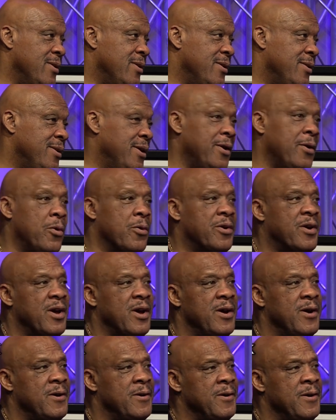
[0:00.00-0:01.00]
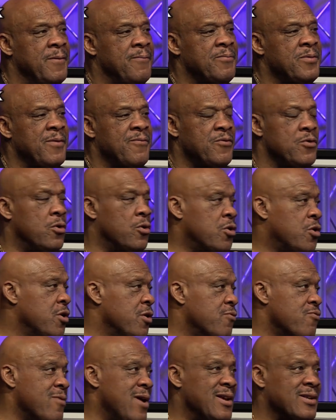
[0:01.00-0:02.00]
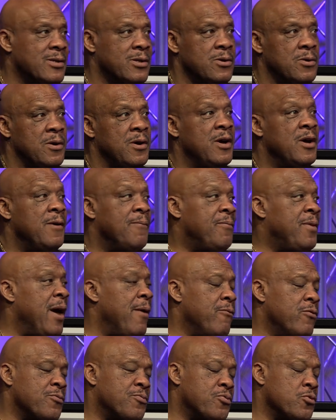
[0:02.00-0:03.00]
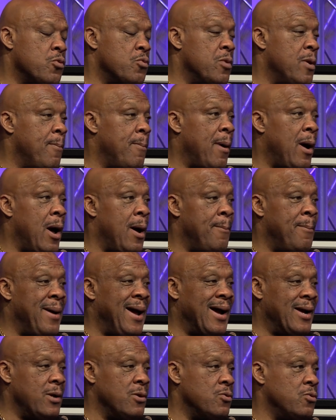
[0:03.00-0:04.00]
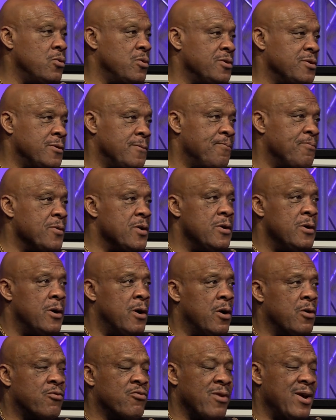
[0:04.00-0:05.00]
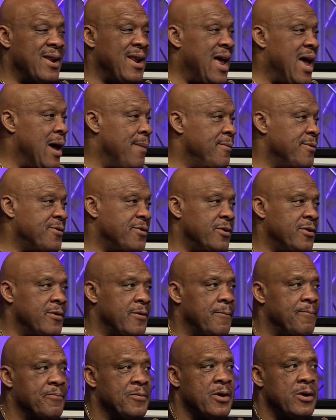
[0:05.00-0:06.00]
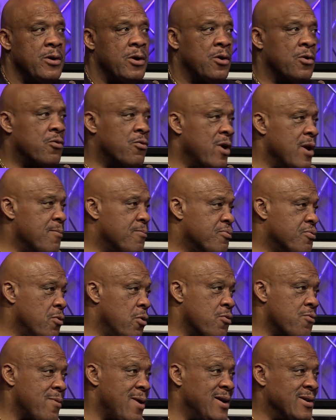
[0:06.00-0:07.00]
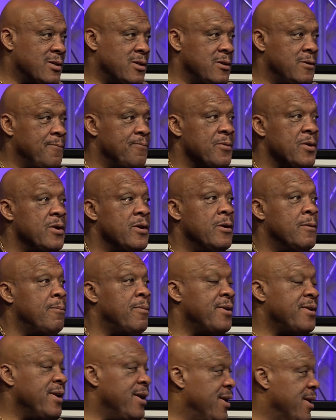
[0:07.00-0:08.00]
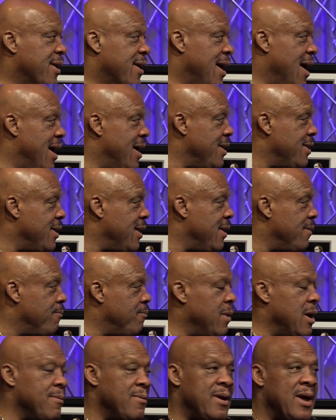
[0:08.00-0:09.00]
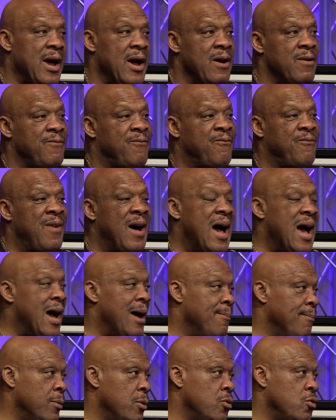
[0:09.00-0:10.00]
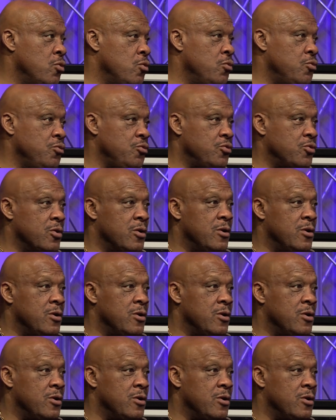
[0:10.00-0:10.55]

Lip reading: They don't care if you're a good wrestler. That was true with Bob Backlund, who was a great amateur, a great pro wrestler, but then a guy that maybe had five moves